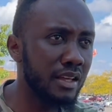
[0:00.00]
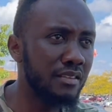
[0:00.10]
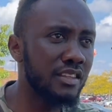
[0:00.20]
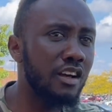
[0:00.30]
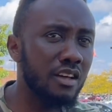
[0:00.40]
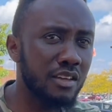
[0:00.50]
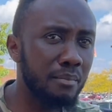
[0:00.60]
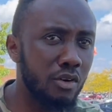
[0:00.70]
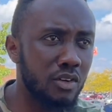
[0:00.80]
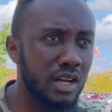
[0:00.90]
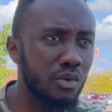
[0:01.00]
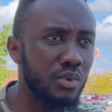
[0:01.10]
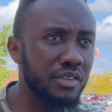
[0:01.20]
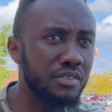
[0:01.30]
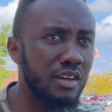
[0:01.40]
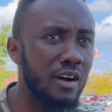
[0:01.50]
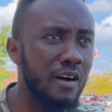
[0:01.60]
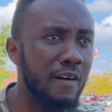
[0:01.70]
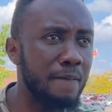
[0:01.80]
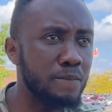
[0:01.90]
The other border with,
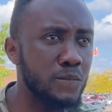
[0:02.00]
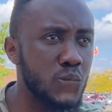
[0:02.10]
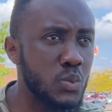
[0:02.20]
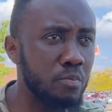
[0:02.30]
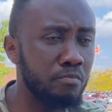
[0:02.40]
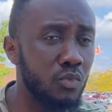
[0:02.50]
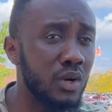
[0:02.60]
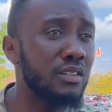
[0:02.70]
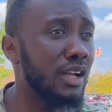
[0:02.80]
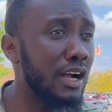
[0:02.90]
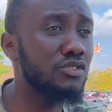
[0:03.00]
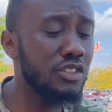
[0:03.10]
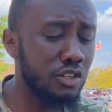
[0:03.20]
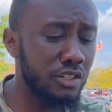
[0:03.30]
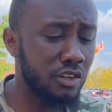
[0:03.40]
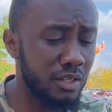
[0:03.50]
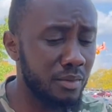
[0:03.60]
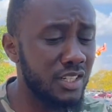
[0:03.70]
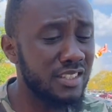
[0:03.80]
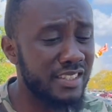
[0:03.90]
well, actually not the other
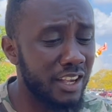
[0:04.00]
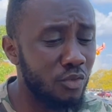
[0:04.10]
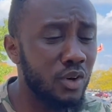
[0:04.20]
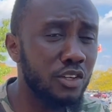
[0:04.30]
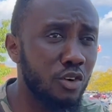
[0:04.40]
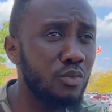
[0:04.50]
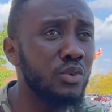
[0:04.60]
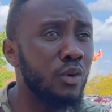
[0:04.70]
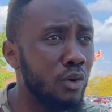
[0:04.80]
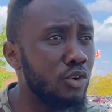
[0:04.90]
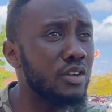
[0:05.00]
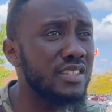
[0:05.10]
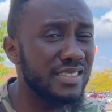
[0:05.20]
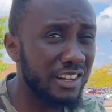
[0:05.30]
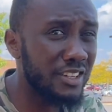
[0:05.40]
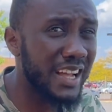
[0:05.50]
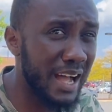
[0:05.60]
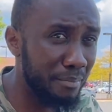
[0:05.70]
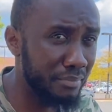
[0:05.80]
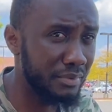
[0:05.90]
border, we all call the second
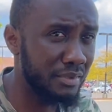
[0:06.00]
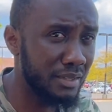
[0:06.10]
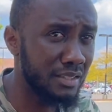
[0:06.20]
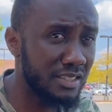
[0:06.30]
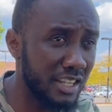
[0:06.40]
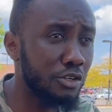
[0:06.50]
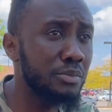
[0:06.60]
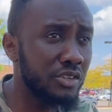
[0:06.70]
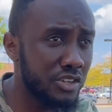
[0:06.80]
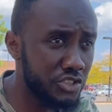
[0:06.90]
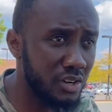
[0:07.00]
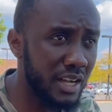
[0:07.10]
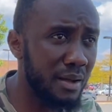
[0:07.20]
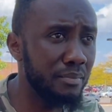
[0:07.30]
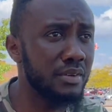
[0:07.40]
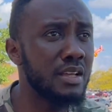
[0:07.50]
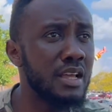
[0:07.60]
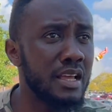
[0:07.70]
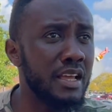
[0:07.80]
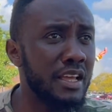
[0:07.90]
camp, the second immigration camp.
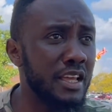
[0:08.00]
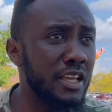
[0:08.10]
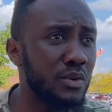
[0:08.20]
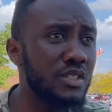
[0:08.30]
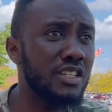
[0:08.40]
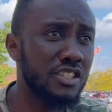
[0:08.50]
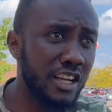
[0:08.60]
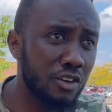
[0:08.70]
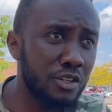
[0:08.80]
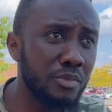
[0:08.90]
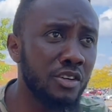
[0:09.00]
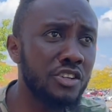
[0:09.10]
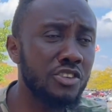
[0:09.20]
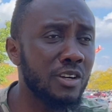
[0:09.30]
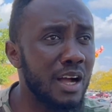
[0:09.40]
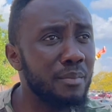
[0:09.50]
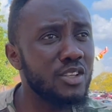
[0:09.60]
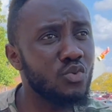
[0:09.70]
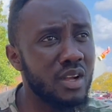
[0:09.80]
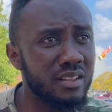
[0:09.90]
It was at the second immigration camp
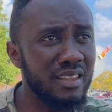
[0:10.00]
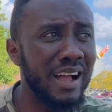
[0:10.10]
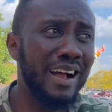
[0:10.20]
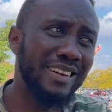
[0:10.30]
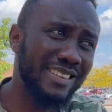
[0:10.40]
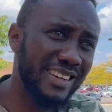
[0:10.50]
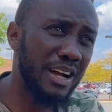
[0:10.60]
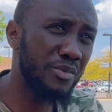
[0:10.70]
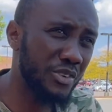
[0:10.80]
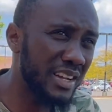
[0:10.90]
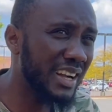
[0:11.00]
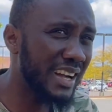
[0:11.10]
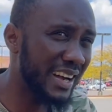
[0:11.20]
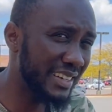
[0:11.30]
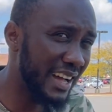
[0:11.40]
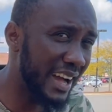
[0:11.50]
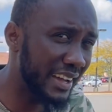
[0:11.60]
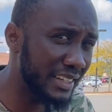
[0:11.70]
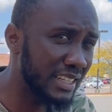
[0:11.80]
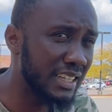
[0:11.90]
as well that another Cameroonian guy
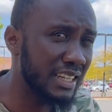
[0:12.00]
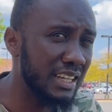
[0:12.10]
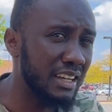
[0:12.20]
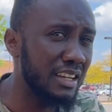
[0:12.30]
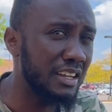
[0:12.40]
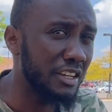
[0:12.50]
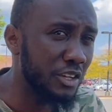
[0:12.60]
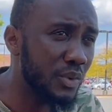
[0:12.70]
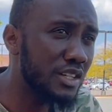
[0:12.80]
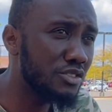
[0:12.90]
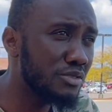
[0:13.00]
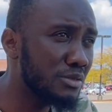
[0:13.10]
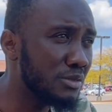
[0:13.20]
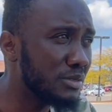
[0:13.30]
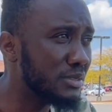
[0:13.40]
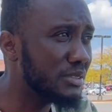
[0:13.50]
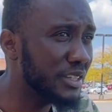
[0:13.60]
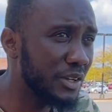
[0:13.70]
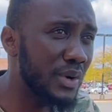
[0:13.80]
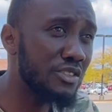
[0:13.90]
died. He went to
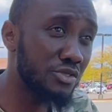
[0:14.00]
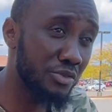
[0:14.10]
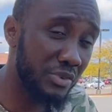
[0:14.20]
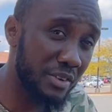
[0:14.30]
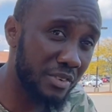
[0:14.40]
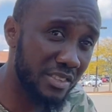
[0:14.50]
the river